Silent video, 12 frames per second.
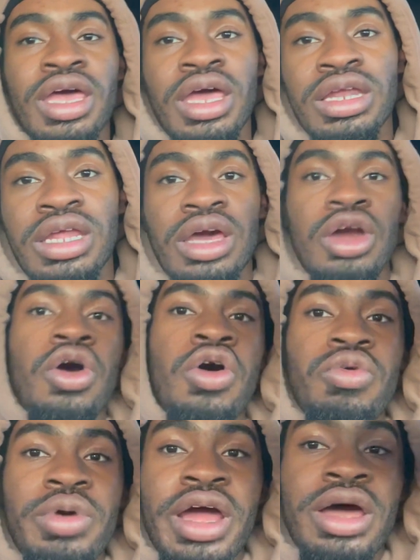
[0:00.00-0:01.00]
and then go
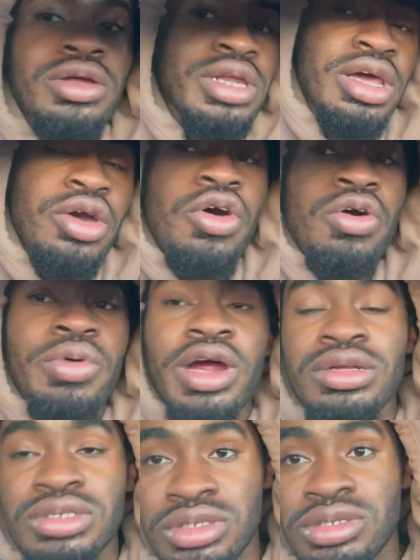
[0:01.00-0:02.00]
around
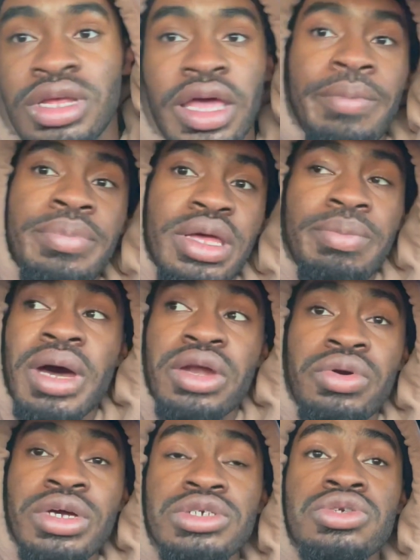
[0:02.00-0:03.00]
and be by the
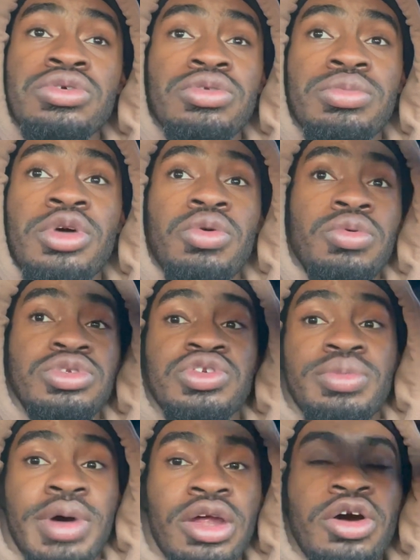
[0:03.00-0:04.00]
restroom, which
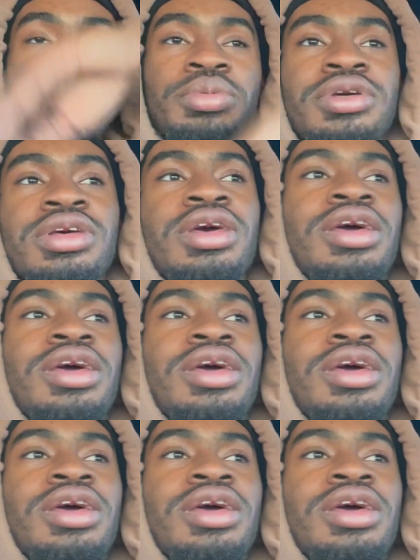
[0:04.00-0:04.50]
was by the opening.